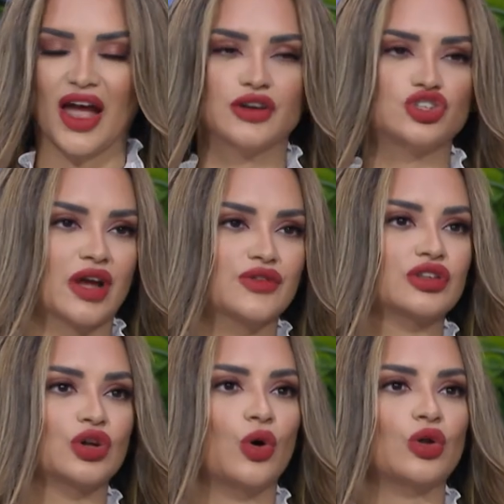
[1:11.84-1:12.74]
In general,
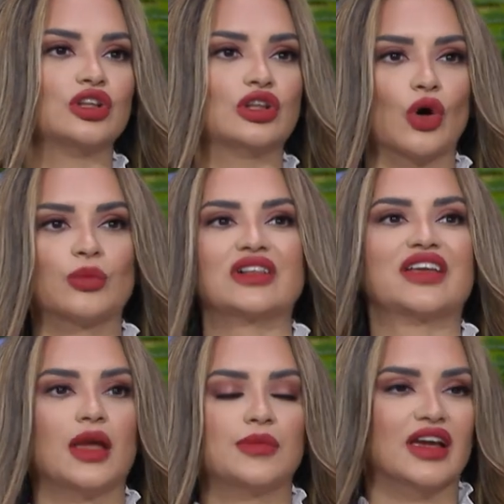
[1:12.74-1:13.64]
the whole global
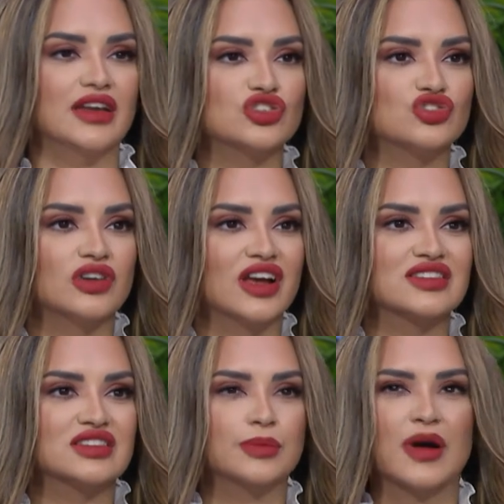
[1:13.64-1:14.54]
gaming industry has
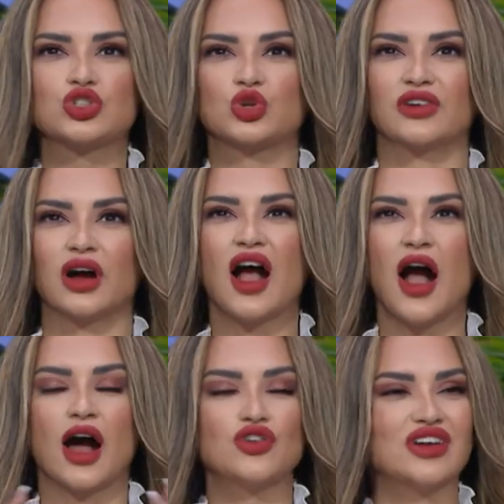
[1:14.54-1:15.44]
surpassed over
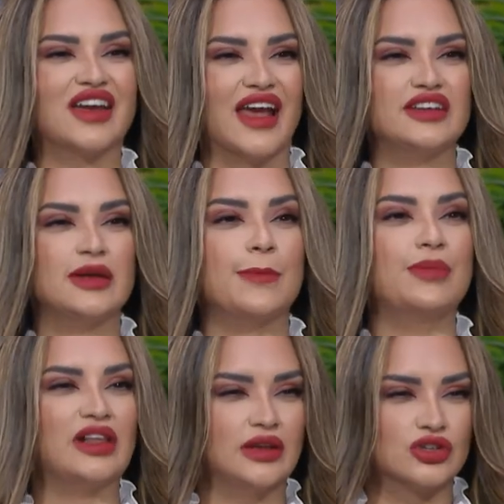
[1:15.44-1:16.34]
$180
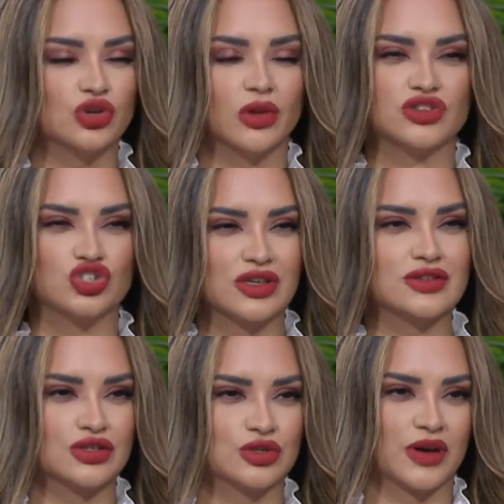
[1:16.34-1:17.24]
billion just
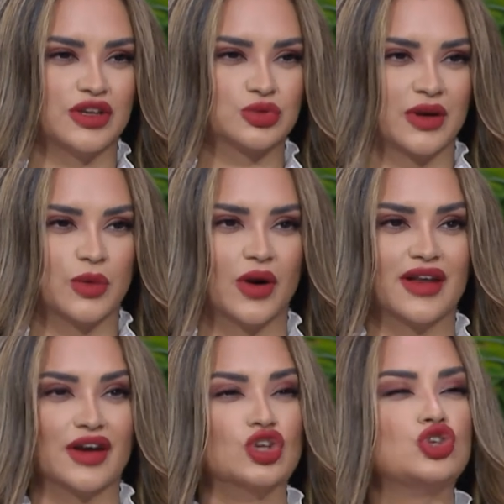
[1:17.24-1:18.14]
in 2021,
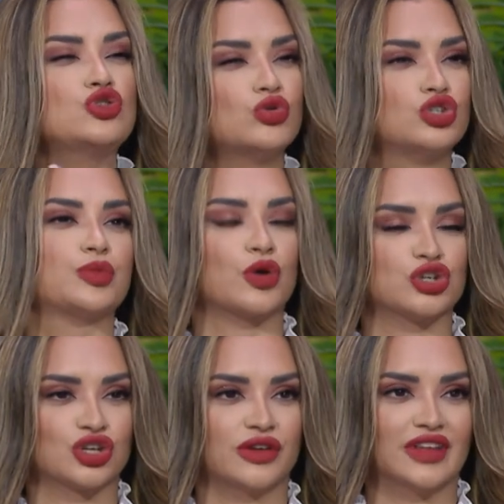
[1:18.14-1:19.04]
and a huge
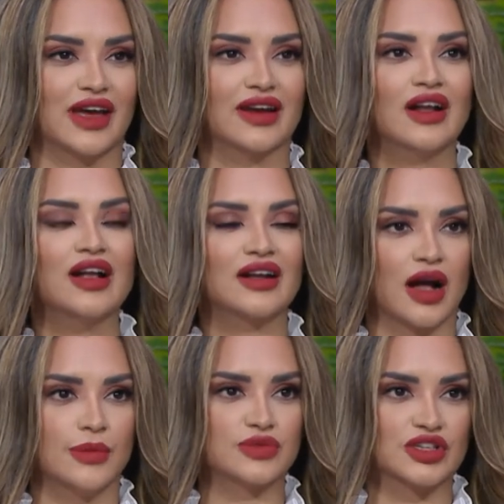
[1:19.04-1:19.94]
portion of that
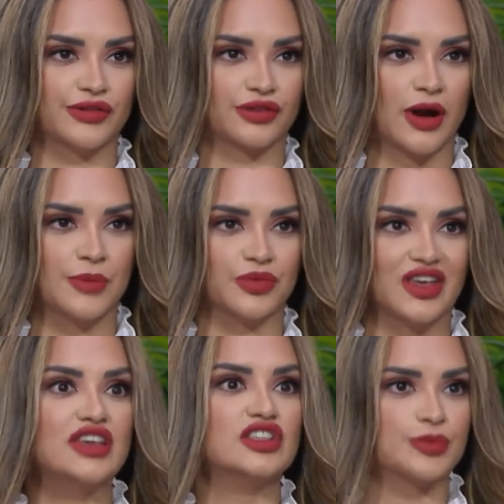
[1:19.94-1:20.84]
comes from
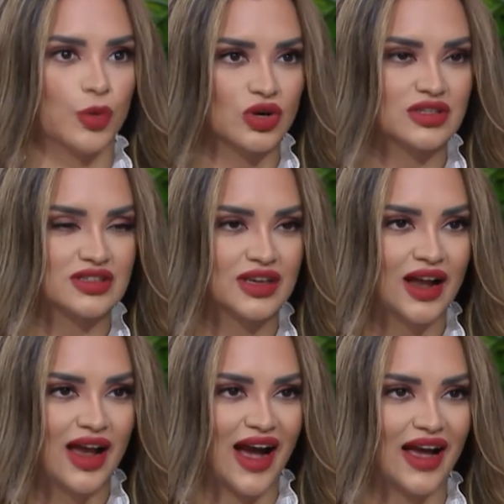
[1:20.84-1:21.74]
esports.
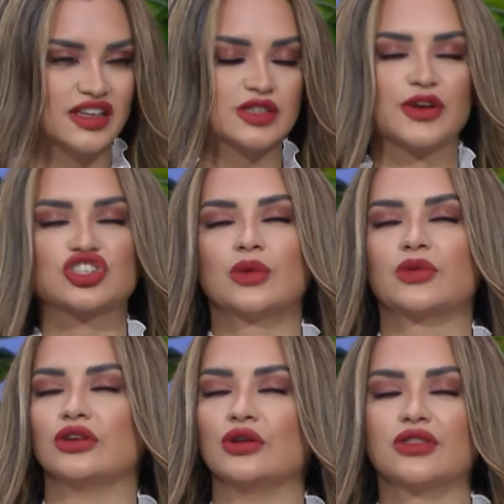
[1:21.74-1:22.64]
And especially with
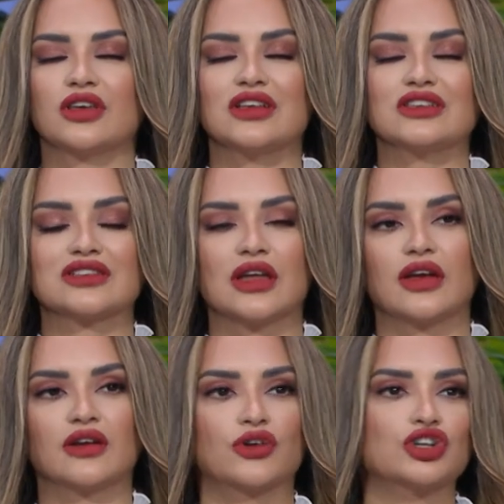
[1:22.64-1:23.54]
the new things
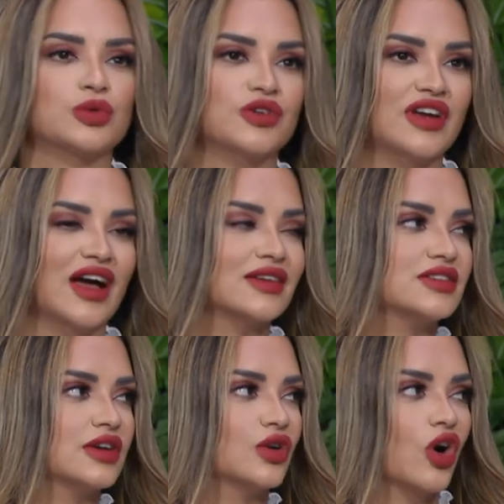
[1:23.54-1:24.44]
like virtual
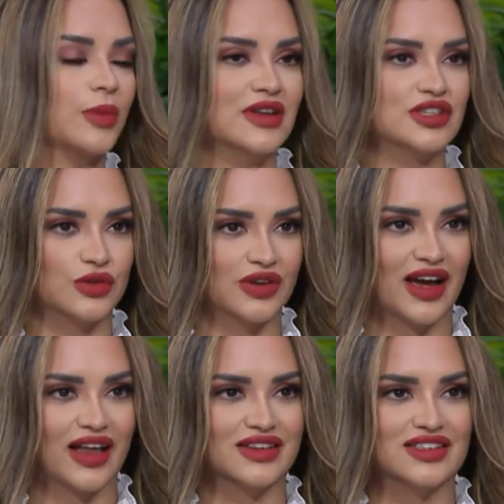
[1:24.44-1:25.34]
reality and augmented
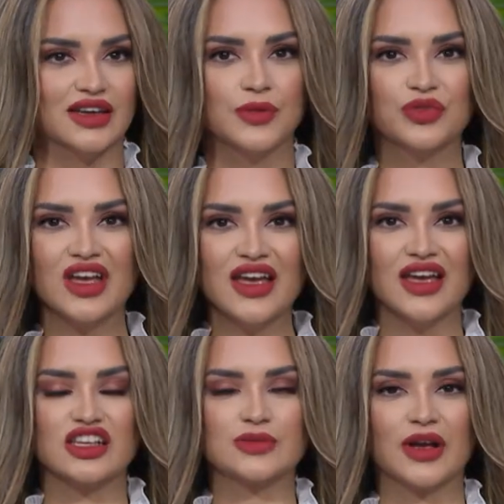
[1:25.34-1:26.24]
reality,
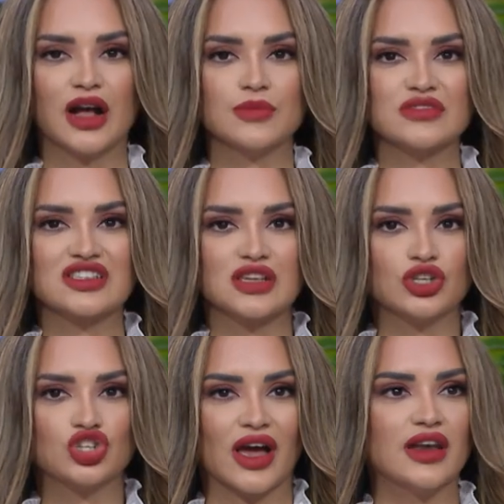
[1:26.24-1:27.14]
it has become
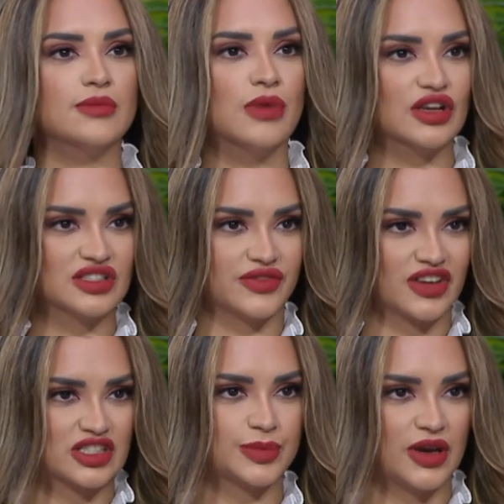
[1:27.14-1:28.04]
such an immersive
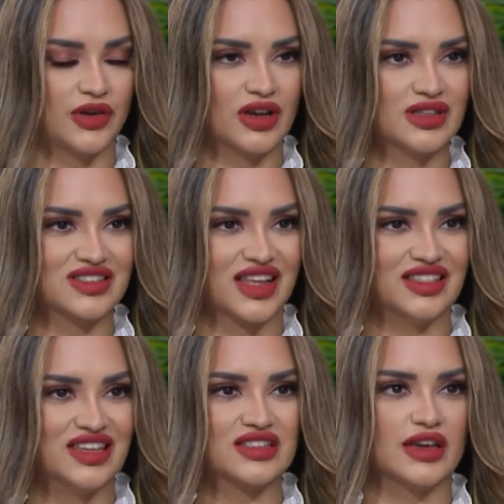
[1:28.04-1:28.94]
experience that
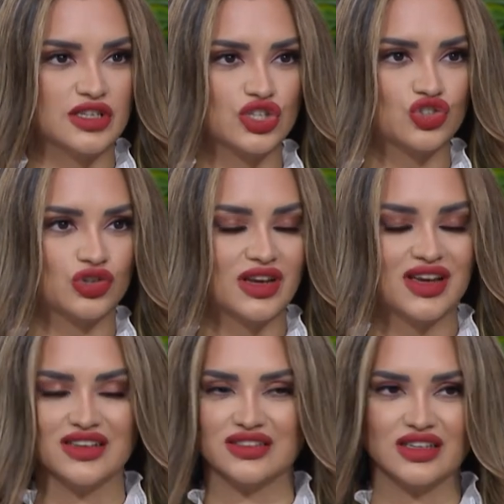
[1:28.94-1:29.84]
this industry
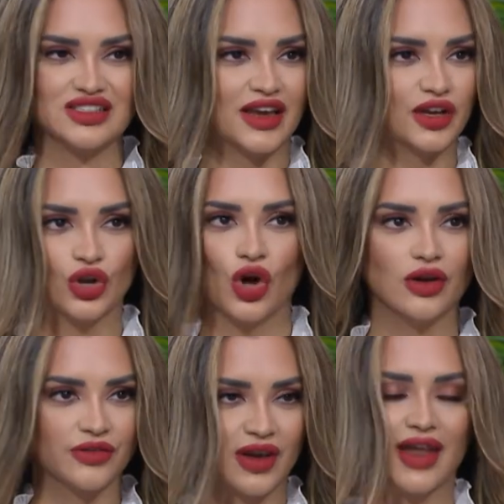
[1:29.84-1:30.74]
is taken
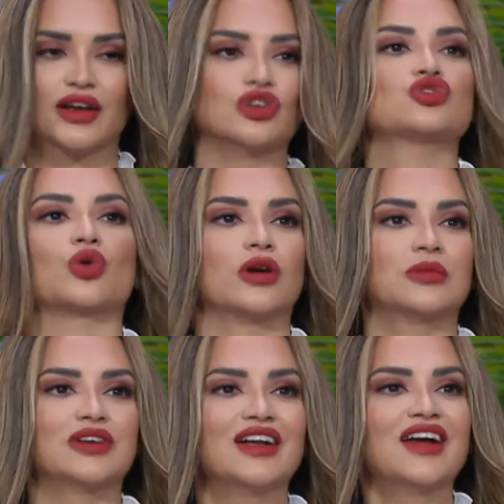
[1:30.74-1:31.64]
off like a storm.
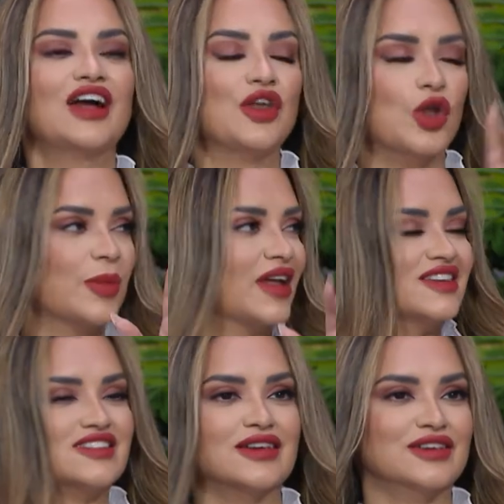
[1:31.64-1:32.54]
No pun
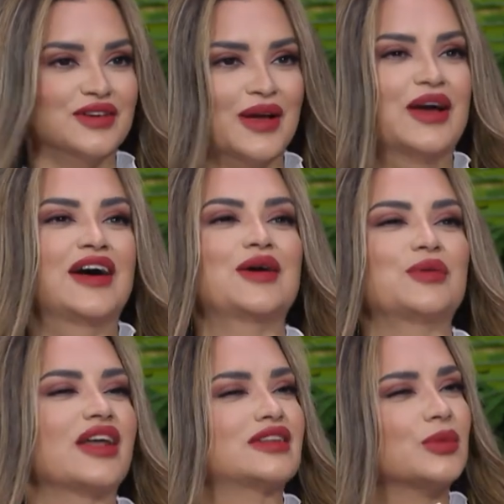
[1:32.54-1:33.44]
intended.
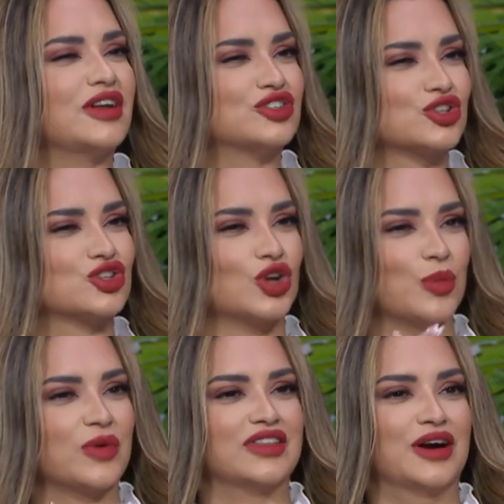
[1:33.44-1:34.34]
I think we need to stop
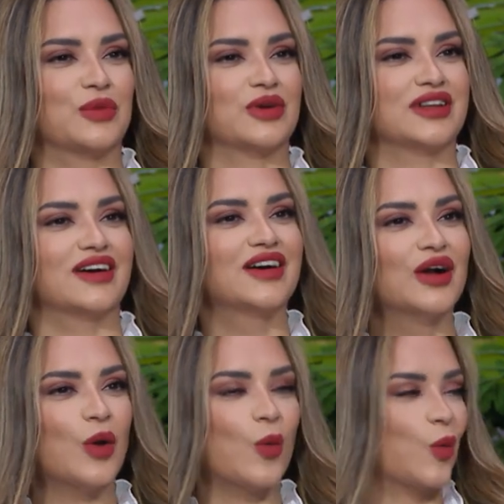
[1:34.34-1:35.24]
with the
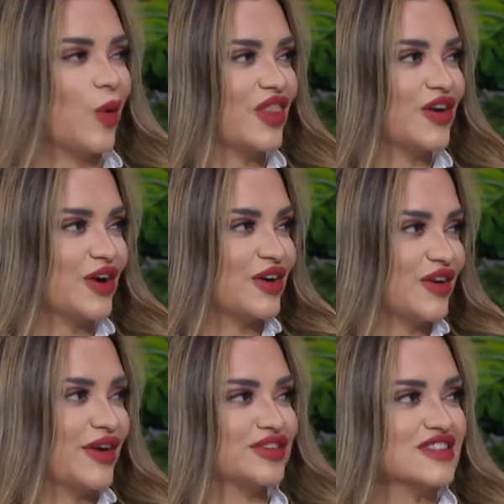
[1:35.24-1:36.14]
weather
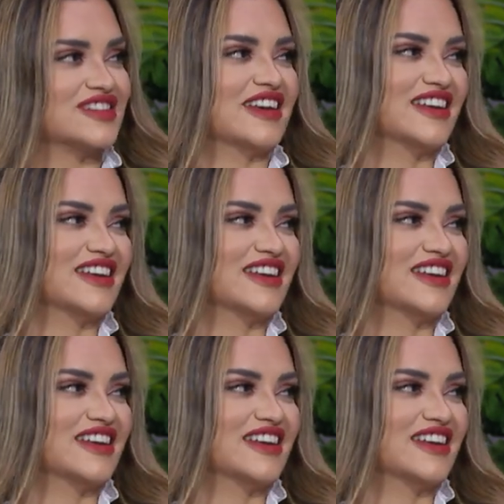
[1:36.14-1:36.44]
references.